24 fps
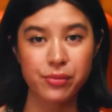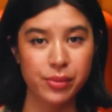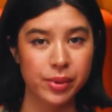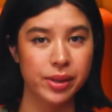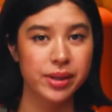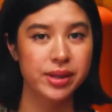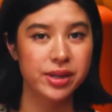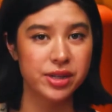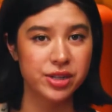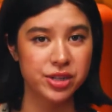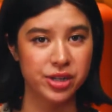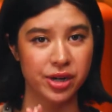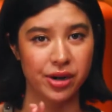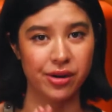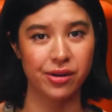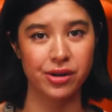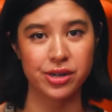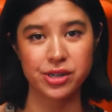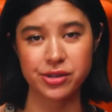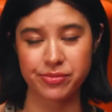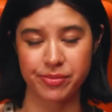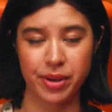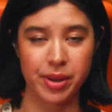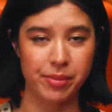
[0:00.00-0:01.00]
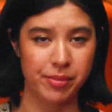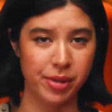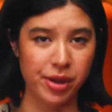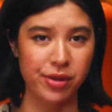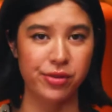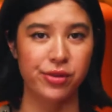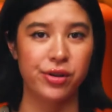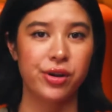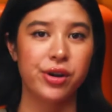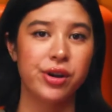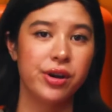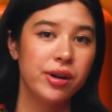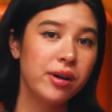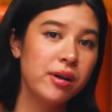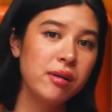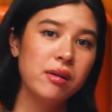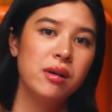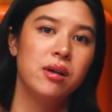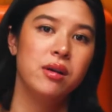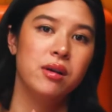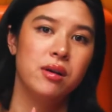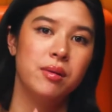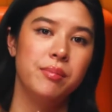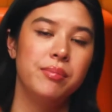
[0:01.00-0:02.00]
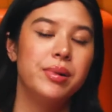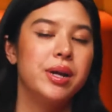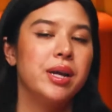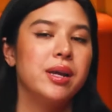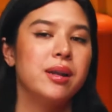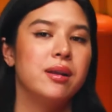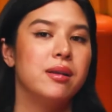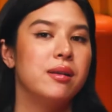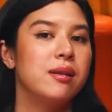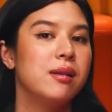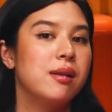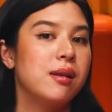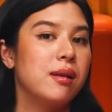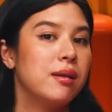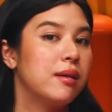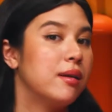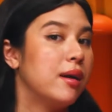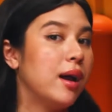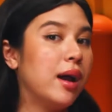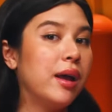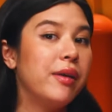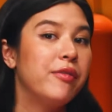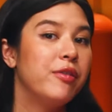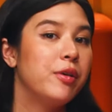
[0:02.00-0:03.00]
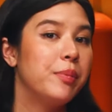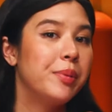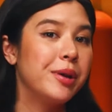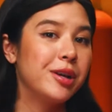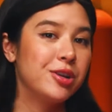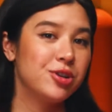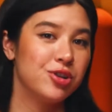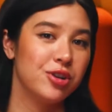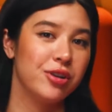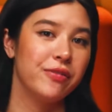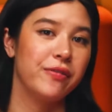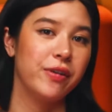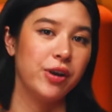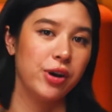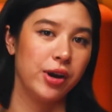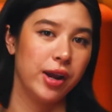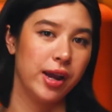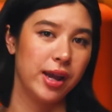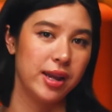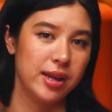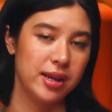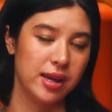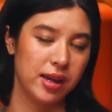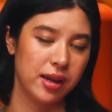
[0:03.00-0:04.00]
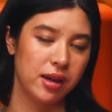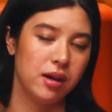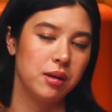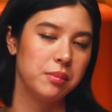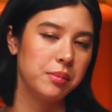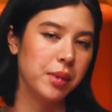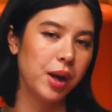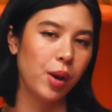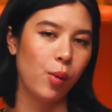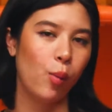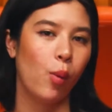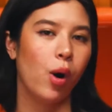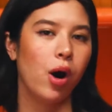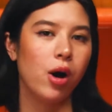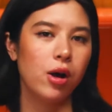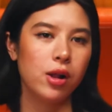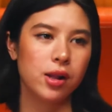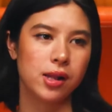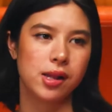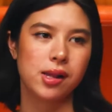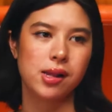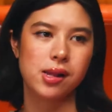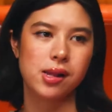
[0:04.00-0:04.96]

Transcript: really cherish my mother, but I have a picture of her hanging on my wall.